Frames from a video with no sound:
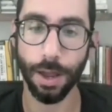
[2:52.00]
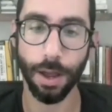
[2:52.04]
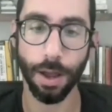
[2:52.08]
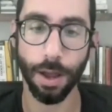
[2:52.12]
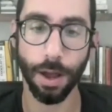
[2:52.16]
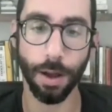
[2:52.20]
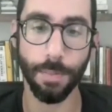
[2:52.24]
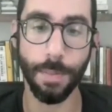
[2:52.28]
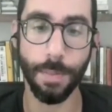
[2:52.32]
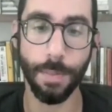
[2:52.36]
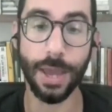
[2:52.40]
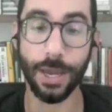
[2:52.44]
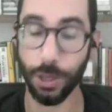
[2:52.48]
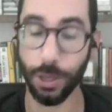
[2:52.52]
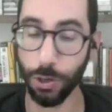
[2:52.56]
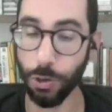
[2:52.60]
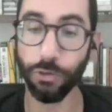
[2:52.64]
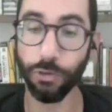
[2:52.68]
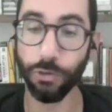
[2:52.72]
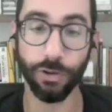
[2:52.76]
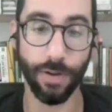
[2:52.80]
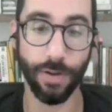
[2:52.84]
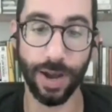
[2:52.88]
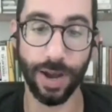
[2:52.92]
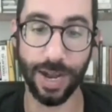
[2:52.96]
make use
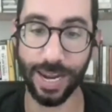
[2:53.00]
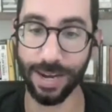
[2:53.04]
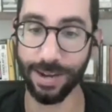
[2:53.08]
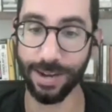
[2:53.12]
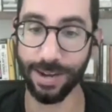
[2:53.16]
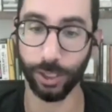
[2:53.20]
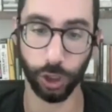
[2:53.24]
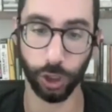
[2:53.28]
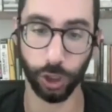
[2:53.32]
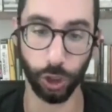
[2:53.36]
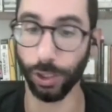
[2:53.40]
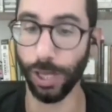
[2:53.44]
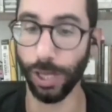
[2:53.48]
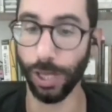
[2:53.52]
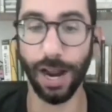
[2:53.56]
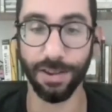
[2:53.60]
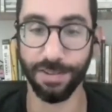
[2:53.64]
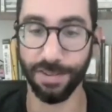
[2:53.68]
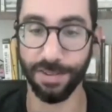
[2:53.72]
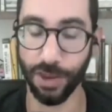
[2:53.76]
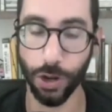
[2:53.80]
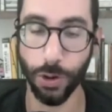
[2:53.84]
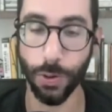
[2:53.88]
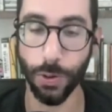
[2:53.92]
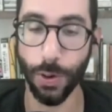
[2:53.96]
of any additional lines
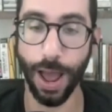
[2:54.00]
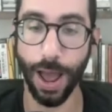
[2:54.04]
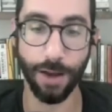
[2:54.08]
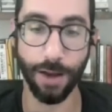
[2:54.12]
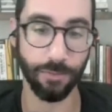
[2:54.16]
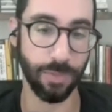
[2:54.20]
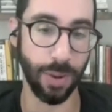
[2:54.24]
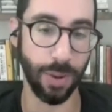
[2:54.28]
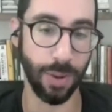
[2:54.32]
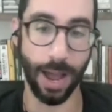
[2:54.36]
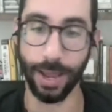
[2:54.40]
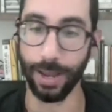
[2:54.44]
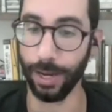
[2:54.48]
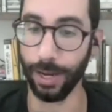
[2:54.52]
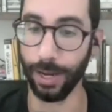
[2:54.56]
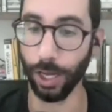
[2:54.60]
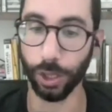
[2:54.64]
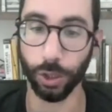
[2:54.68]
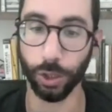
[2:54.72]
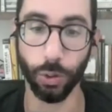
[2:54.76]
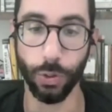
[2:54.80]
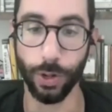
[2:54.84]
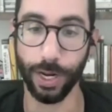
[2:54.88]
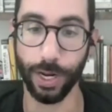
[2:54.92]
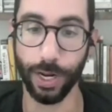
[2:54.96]
that you have by
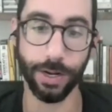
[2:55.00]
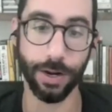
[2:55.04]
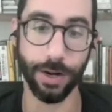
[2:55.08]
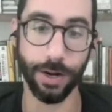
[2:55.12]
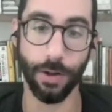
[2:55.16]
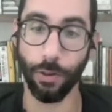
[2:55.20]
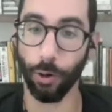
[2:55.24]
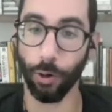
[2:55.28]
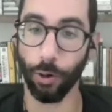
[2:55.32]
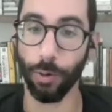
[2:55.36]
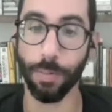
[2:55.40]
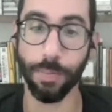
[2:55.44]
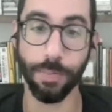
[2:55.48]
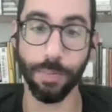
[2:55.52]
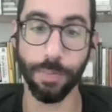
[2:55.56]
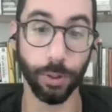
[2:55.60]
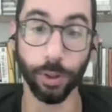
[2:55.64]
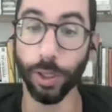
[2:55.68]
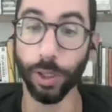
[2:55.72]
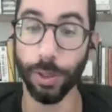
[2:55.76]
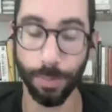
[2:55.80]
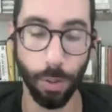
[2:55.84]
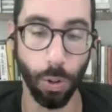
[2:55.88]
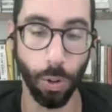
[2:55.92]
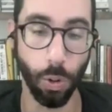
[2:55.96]
including another
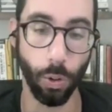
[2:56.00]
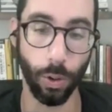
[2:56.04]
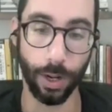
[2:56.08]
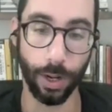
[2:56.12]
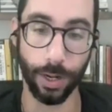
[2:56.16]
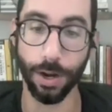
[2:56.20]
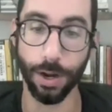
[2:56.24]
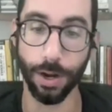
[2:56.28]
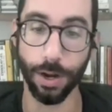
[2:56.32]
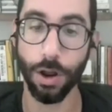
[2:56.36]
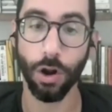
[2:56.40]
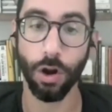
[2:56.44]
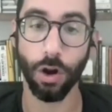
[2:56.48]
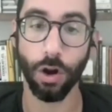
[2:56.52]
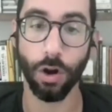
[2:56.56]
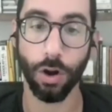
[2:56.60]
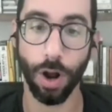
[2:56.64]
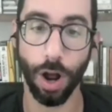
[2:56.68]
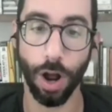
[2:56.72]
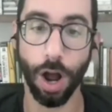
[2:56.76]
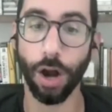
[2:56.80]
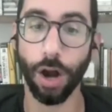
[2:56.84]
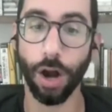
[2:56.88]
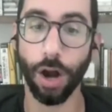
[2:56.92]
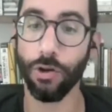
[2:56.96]
bullet point
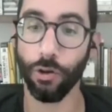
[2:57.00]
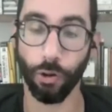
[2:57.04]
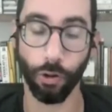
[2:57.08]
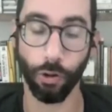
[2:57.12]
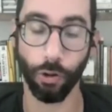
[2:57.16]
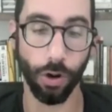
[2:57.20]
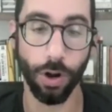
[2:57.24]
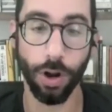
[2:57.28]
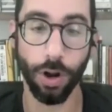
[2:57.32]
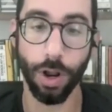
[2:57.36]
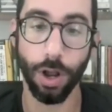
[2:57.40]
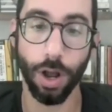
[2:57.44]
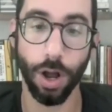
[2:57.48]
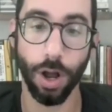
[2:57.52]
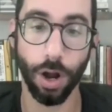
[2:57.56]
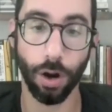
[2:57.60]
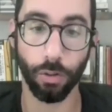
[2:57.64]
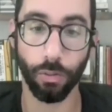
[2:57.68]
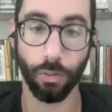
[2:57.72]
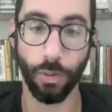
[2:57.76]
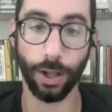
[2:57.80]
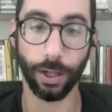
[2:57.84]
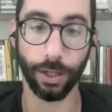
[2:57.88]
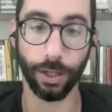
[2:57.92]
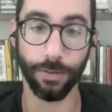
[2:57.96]
under are
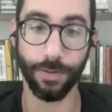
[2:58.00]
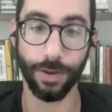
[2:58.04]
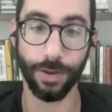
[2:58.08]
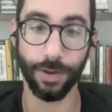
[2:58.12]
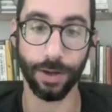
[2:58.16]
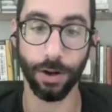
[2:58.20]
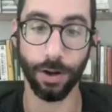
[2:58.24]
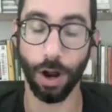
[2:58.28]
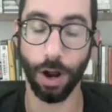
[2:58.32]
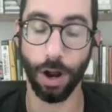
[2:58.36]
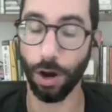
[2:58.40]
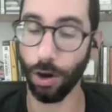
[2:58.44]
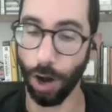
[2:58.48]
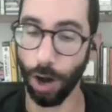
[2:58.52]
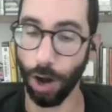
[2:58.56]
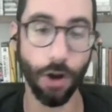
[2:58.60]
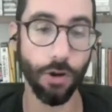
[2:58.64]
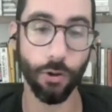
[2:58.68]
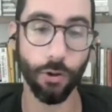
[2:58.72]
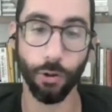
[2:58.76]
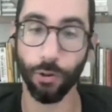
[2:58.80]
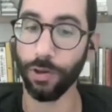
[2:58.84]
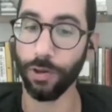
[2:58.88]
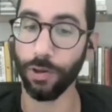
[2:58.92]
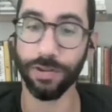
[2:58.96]
relevant uh, under
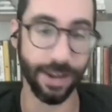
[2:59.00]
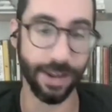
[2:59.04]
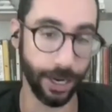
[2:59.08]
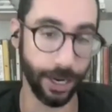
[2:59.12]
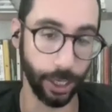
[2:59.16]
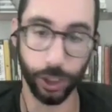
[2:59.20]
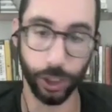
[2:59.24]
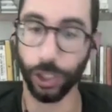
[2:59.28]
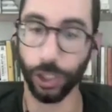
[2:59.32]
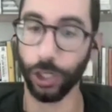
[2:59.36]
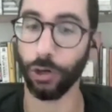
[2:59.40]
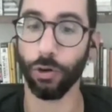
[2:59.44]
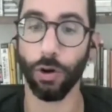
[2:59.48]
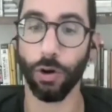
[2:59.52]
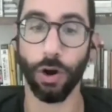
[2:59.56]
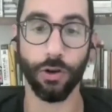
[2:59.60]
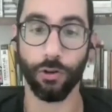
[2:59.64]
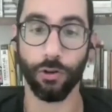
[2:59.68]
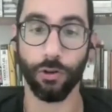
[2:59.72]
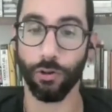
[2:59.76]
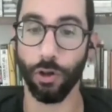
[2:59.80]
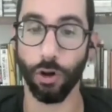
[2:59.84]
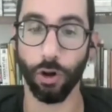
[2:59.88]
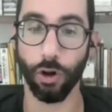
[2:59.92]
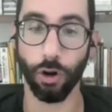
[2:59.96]
the teaching or under
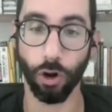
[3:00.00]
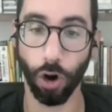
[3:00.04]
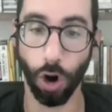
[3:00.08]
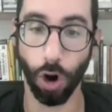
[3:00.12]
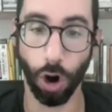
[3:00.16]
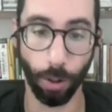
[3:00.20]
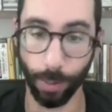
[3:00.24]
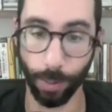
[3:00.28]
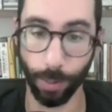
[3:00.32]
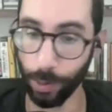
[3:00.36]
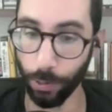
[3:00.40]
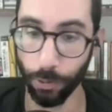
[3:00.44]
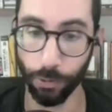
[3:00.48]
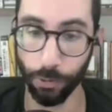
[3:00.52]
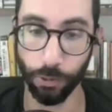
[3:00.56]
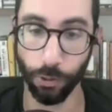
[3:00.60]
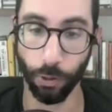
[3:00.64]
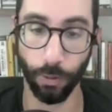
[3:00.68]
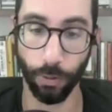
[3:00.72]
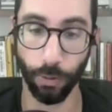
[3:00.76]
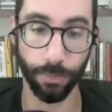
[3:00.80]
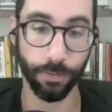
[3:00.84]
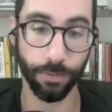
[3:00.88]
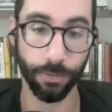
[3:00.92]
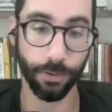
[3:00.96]
the Army
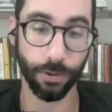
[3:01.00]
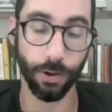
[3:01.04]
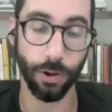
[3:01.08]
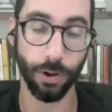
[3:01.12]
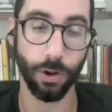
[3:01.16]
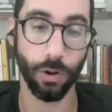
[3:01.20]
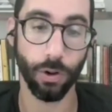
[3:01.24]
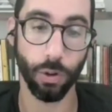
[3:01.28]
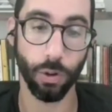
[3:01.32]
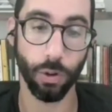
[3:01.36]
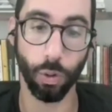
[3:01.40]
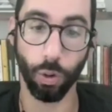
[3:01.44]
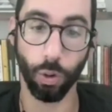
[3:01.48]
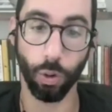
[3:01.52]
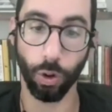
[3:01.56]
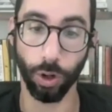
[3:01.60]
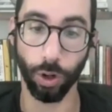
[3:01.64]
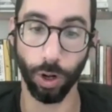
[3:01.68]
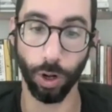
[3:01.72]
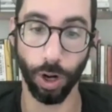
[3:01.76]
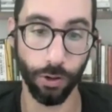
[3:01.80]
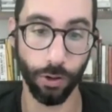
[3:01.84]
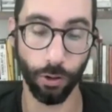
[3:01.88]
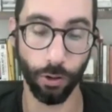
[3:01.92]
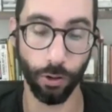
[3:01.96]
Reserves or
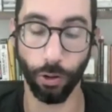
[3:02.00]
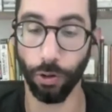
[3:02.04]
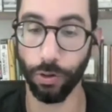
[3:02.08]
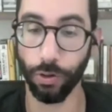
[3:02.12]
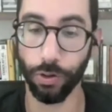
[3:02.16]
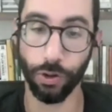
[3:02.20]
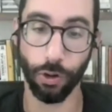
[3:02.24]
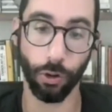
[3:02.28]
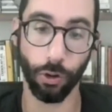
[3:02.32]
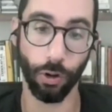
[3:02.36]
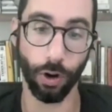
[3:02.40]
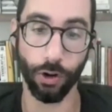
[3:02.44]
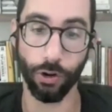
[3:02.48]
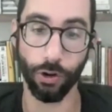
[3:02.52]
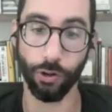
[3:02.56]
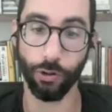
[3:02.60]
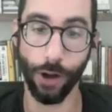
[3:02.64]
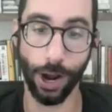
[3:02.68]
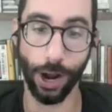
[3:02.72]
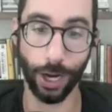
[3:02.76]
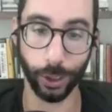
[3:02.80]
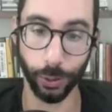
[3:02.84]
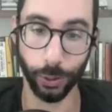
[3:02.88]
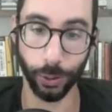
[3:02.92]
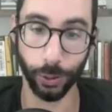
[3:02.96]
under your
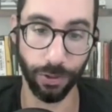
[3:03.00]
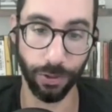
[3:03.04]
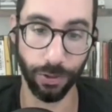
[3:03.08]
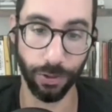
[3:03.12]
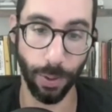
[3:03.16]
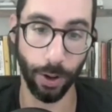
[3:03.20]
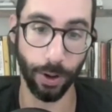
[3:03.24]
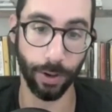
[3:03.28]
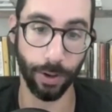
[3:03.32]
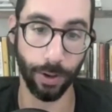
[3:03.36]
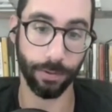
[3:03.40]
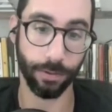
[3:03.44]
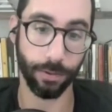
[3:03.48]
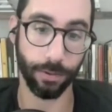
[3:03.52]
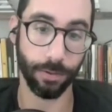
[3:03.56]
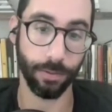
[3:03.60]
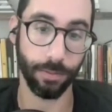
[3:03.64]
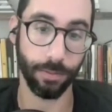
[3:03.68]
undergraduate experience.